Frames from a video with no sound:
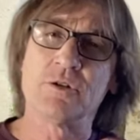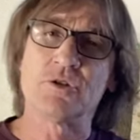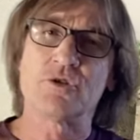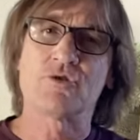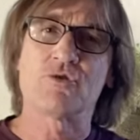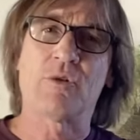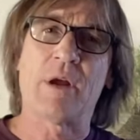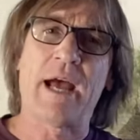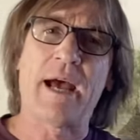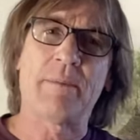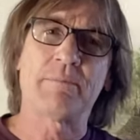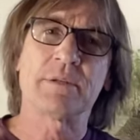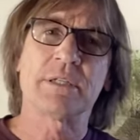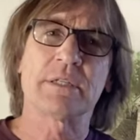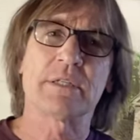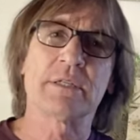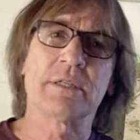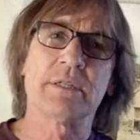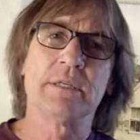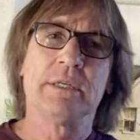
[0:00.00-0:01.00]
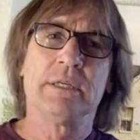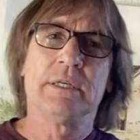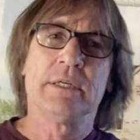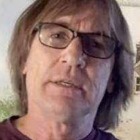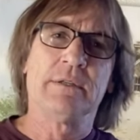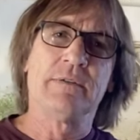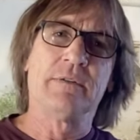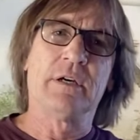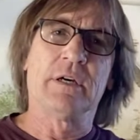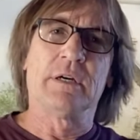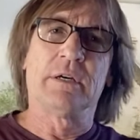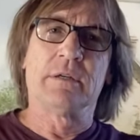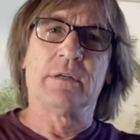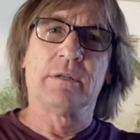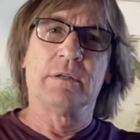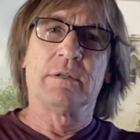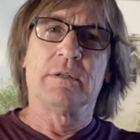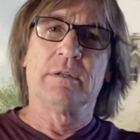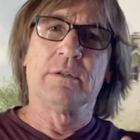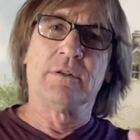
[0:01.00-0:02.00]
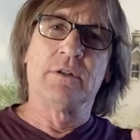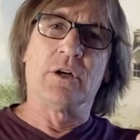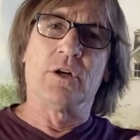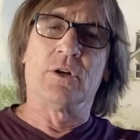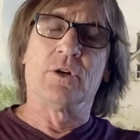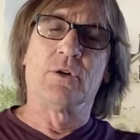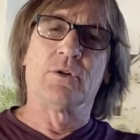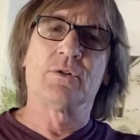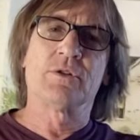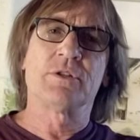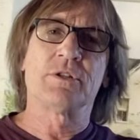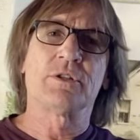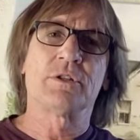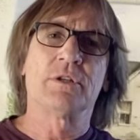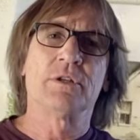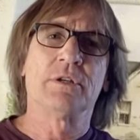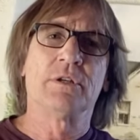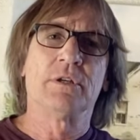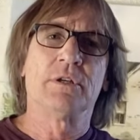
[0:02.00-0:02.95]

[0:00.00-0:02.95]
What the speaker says: traps the Earth's